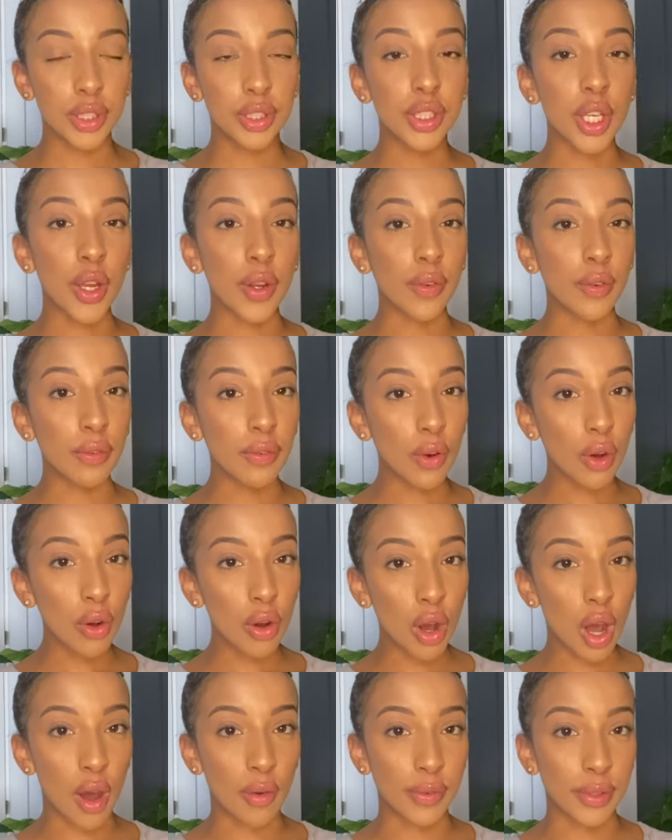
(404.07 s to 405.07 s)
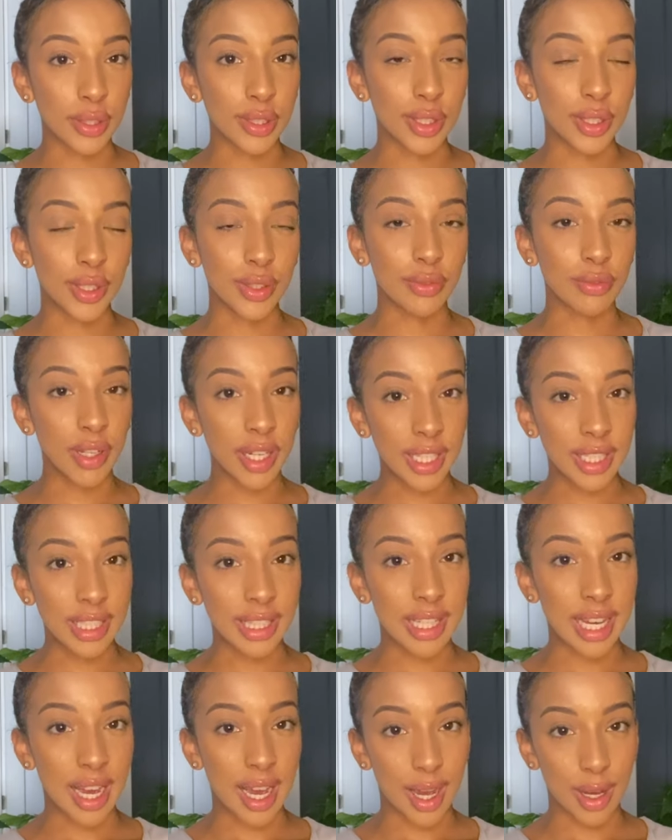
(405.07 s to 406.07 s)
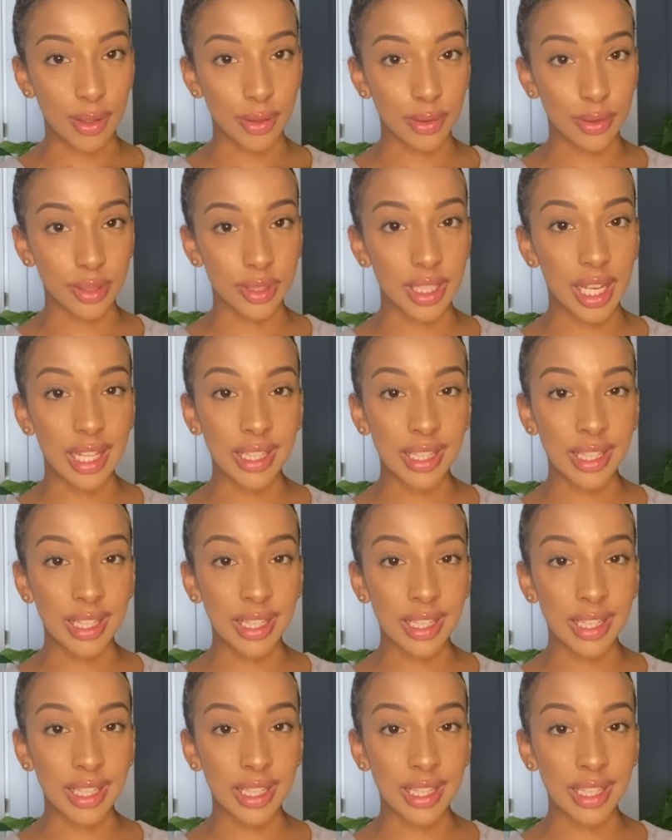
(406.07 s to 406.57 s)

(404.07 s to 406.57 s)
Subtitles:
So four officers raided the house